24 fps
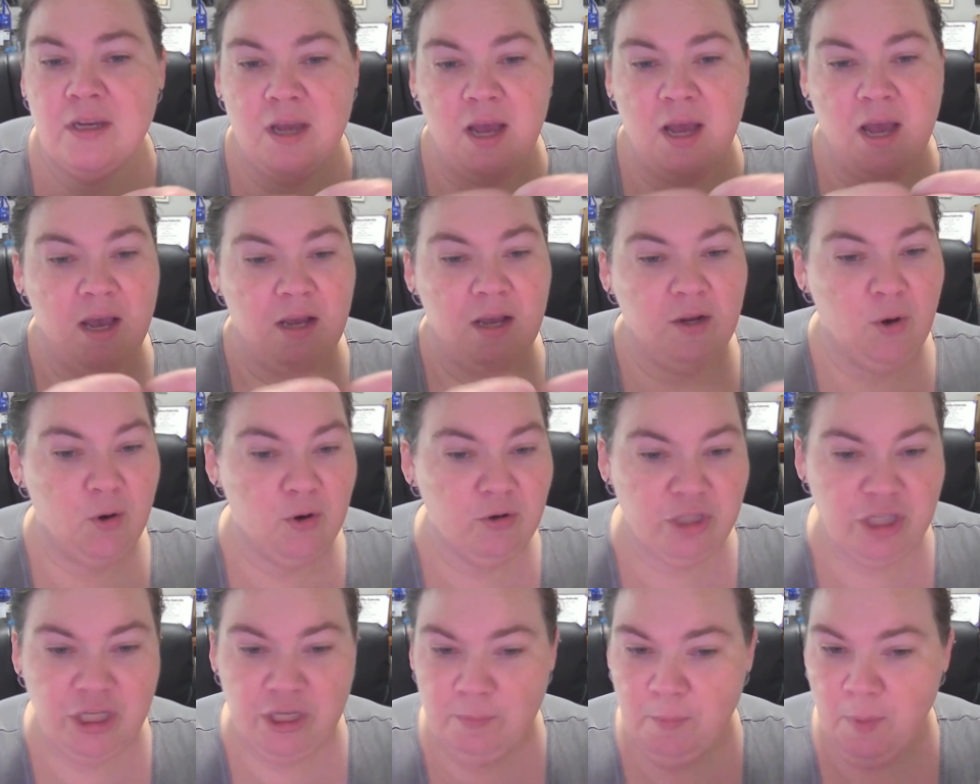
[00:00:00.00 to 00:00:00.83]
a
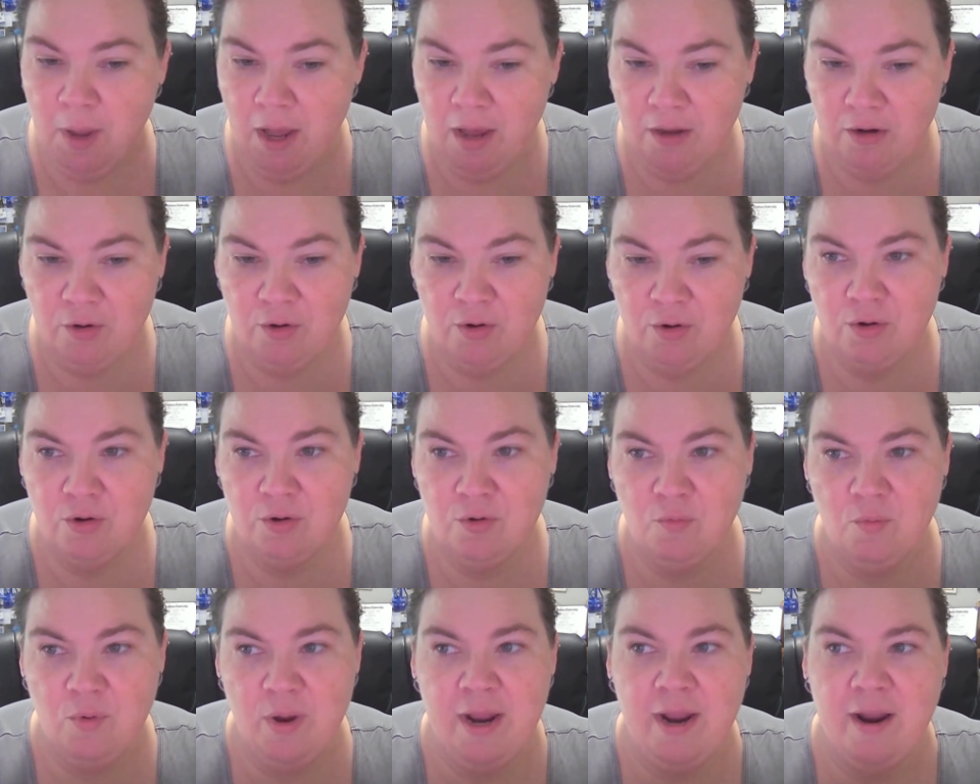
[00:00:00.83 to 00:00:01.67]
coaching
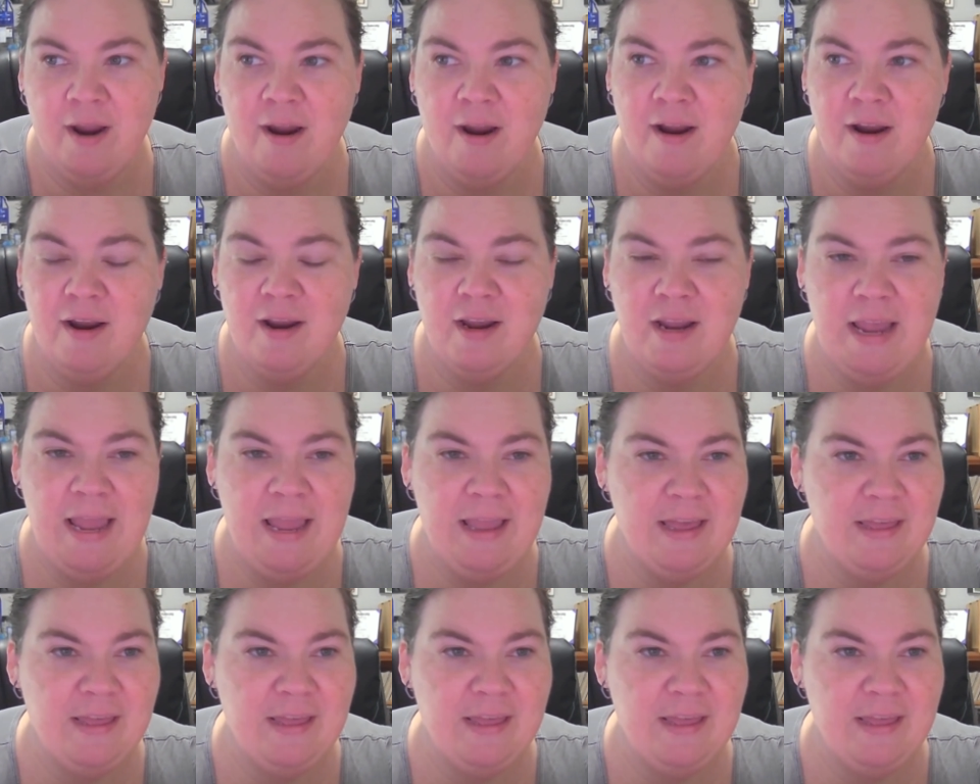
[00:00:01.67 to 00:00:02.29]
model where